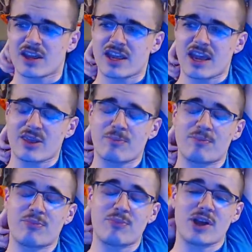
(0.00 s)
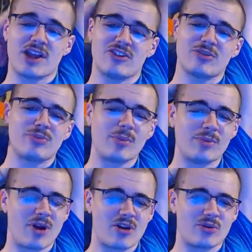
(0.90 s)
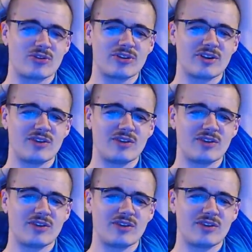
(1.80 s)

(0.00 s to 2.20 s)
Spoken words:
Yeah, but here's the problem, Arnold.